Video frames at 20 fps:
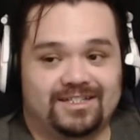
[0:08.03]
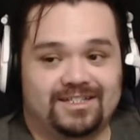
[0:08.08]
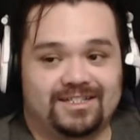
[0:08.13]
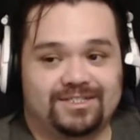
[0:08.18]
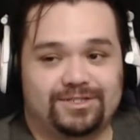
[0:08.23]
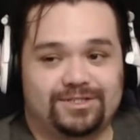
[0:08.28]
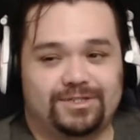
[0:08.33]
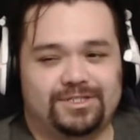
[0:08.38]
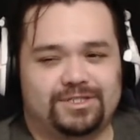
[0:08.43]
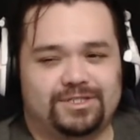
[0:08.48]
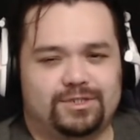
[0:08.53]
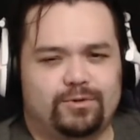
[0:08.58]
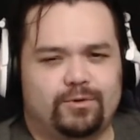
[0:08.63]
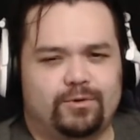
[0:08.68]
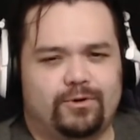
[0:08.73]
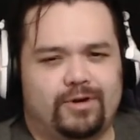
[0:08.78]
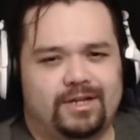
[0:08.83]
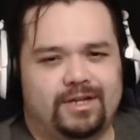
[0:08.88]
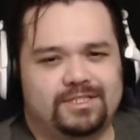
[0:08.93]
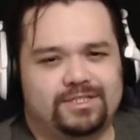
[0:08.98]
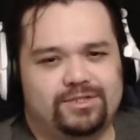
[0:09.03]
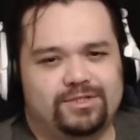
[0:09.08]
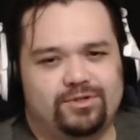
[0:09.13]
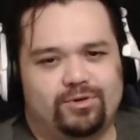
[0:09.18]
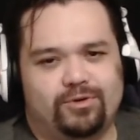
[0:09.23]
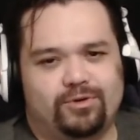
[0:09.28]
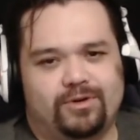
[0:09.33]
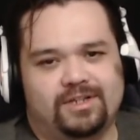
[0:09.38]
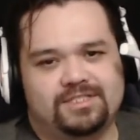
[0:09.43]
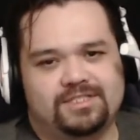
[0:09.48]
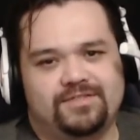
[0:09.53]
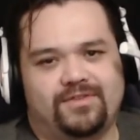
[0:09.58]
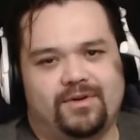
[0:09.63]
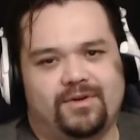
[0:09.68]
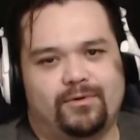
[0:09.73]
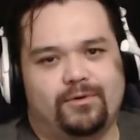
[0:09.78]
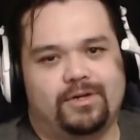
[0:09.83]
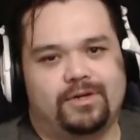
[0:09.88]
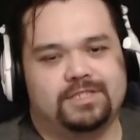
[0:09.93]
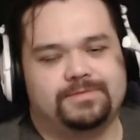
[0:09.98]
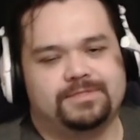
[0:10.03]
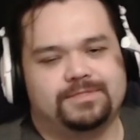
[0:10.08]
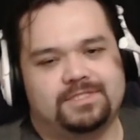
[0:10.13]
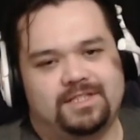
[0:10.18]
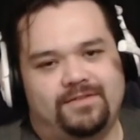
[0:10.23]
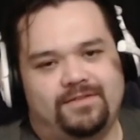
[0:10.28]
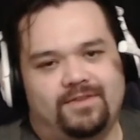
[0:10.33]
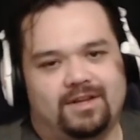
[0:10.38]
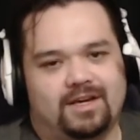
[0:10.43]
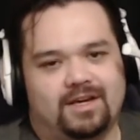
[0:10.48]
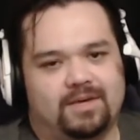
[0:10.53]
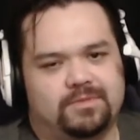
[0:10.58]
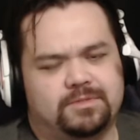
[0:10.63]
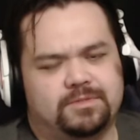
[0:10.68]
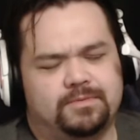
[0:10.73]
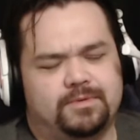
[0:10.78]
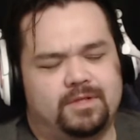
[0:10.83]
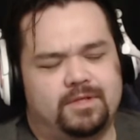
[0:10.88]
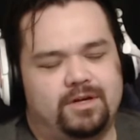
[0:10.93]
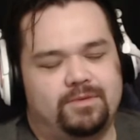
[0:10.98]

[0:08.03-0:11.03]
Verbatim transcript: So this is a request, I do a request. If you have a request, please leave it in the comments below.